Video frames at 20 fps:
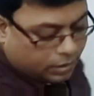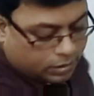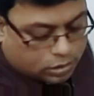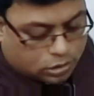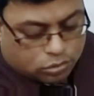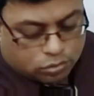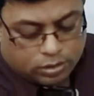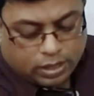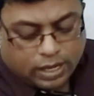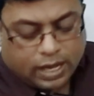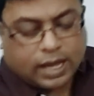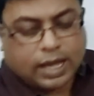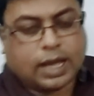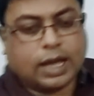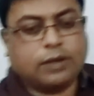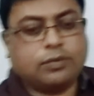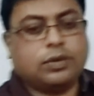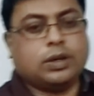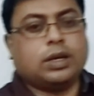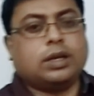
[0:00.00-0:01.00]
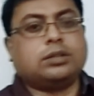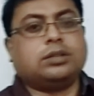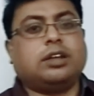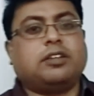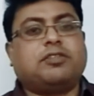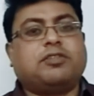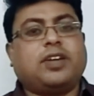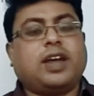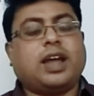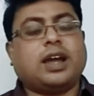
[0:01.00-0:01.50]
it should have
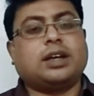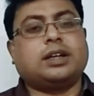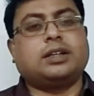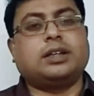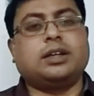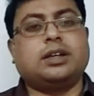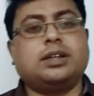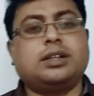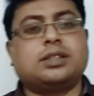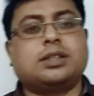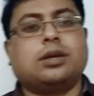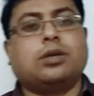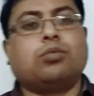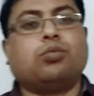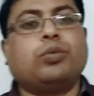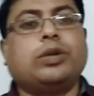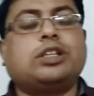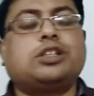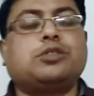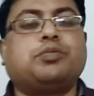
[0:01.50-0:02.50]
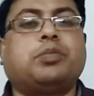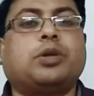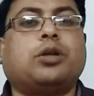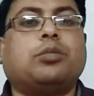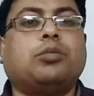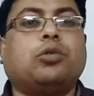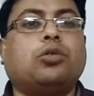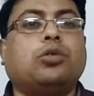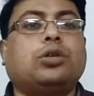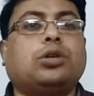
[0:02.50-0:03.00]
the factors which
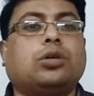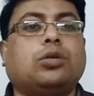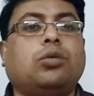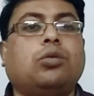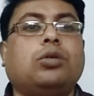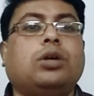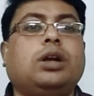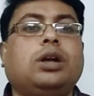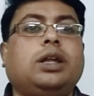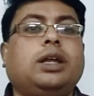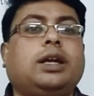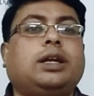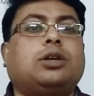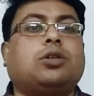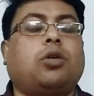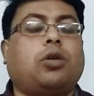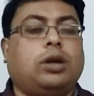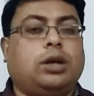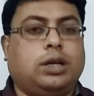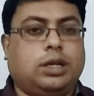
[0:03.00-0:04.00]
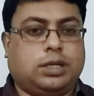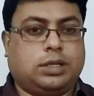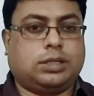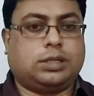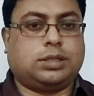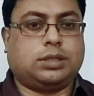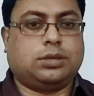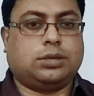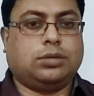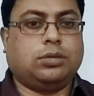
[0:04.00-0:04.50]
promote only
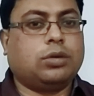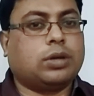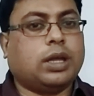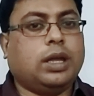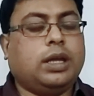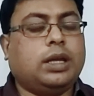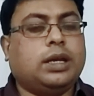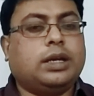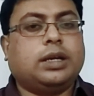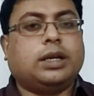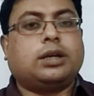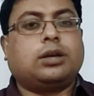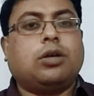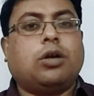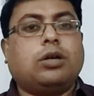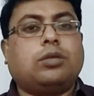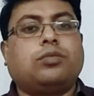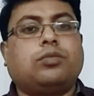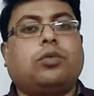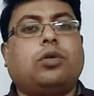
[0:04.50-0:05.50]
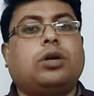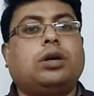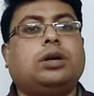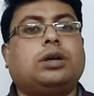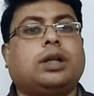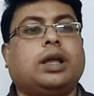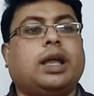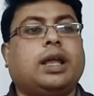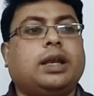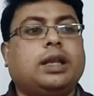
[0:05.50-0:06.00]
tallness. Okay, he did not
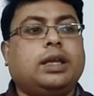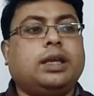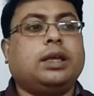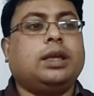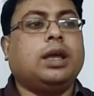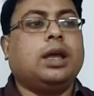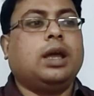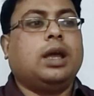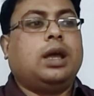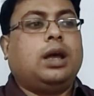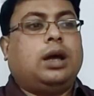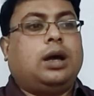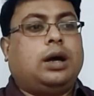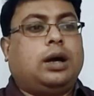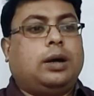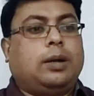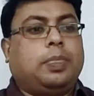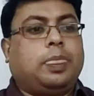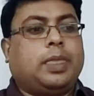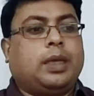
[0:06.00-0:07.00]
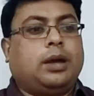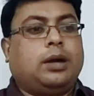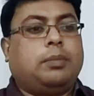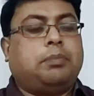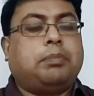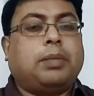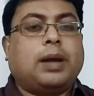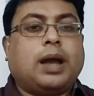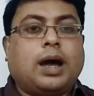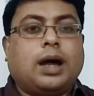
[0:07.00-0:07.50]
want any
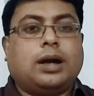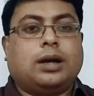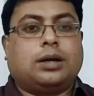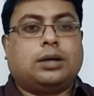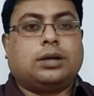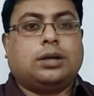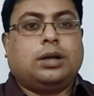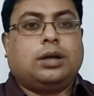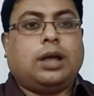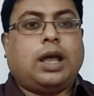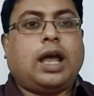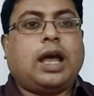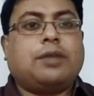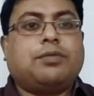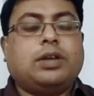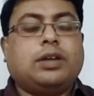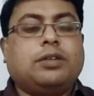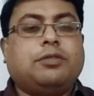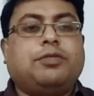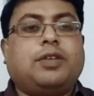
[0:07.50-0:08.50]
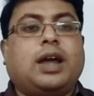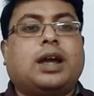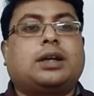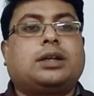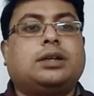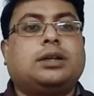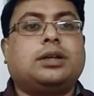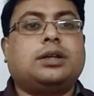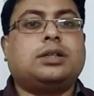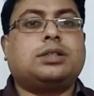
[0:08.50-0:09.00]
plant having
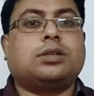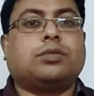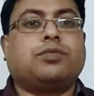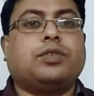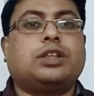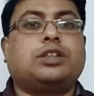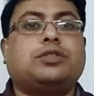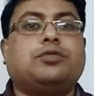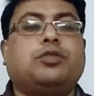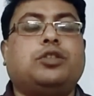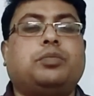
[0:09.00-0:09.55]
factors which